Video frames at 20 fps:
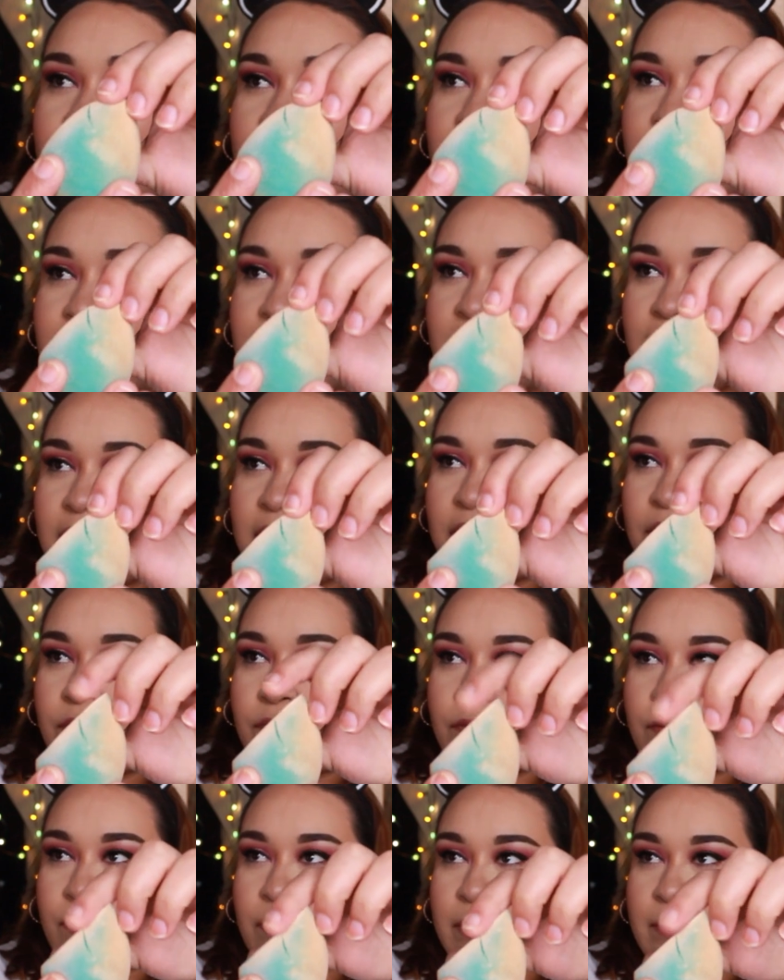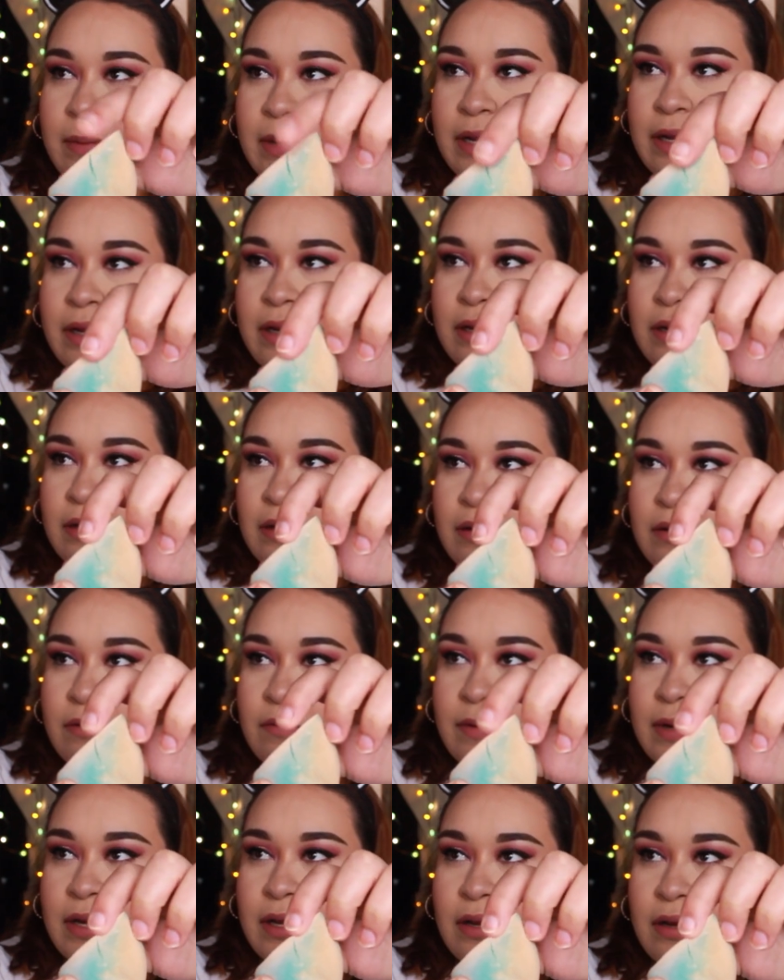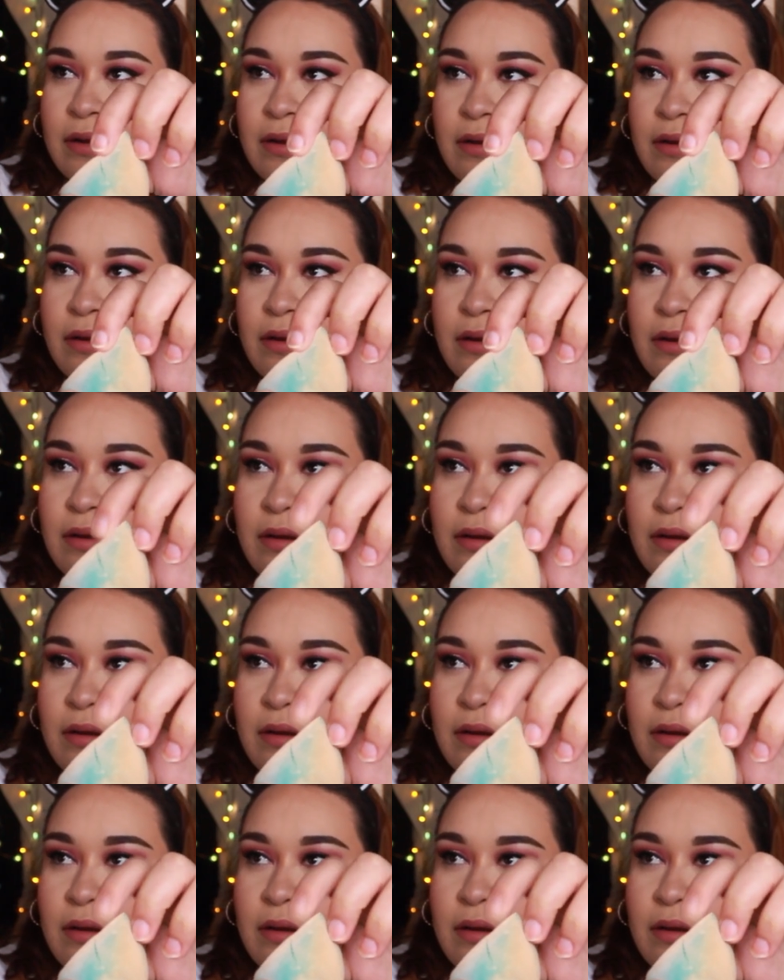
has like a rip in it right here.